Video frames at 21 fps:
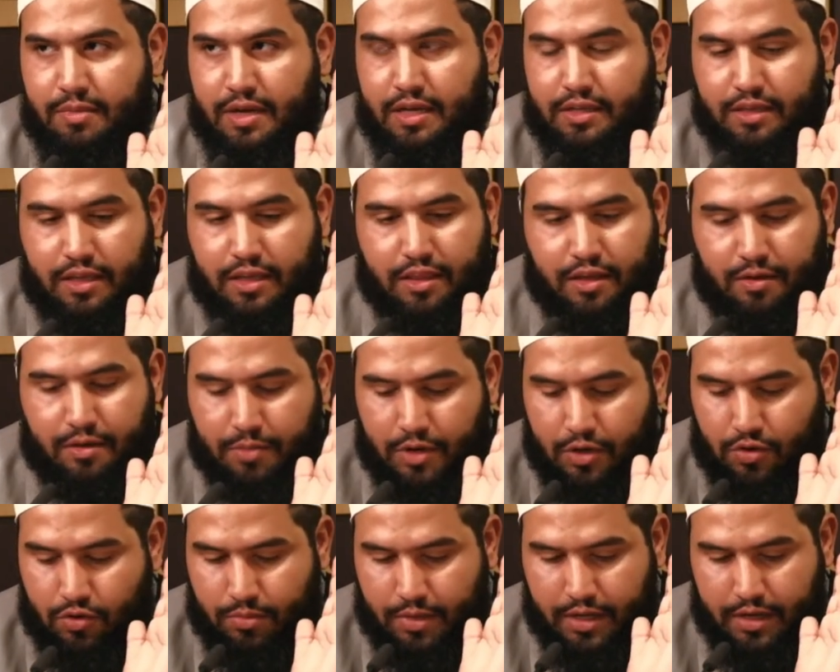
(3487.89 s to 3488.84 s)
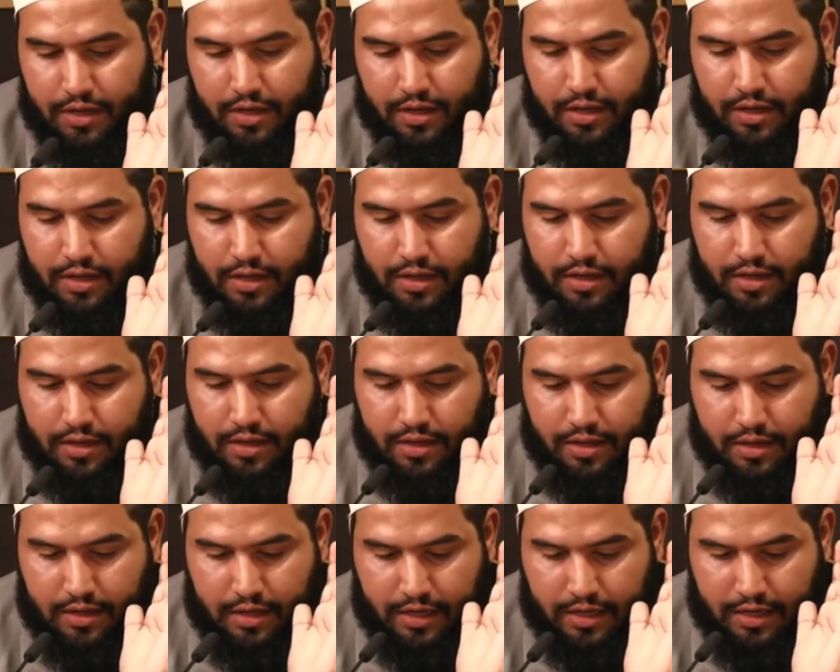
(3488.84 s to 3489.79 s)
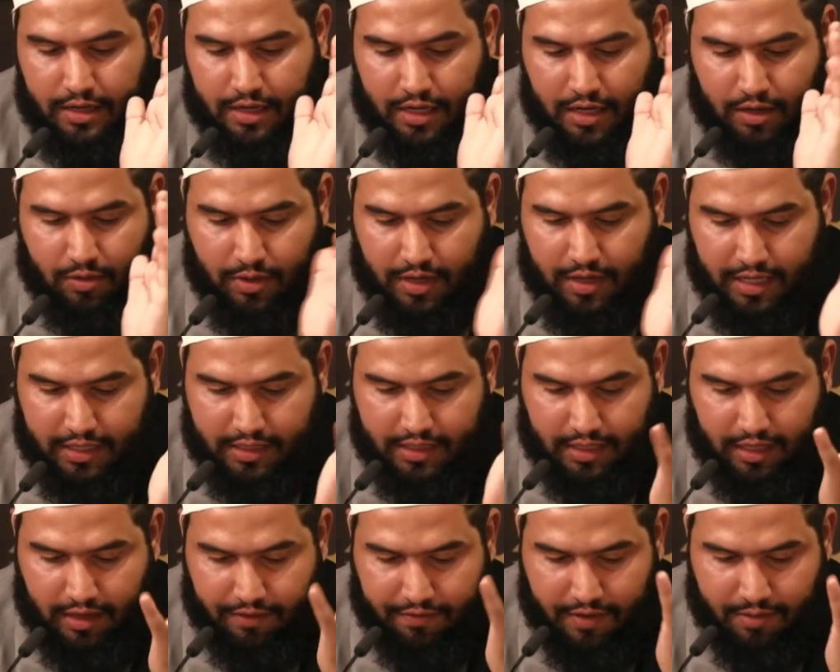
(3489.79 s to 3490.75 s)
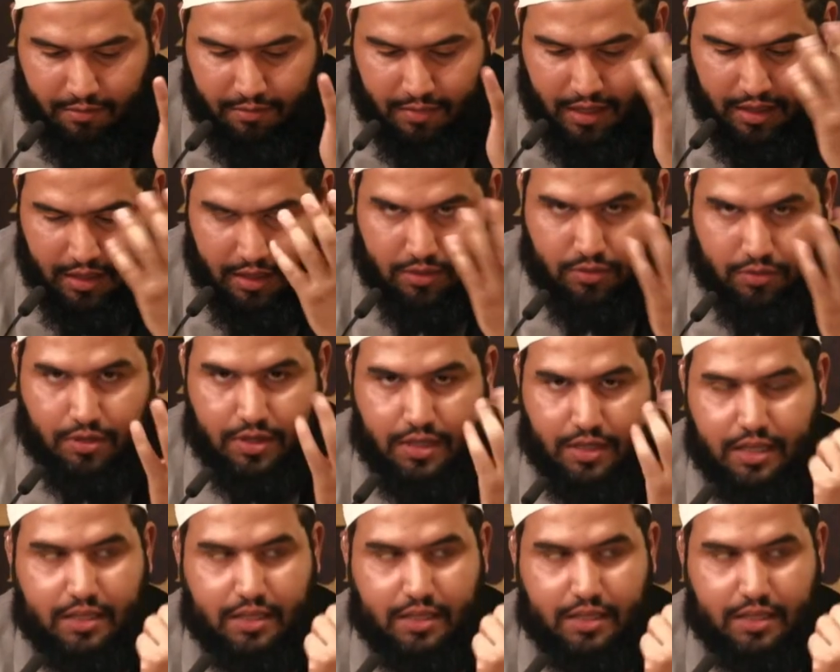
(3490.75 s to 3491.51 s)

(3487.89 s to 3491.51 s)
I do not understand your words. I apologize.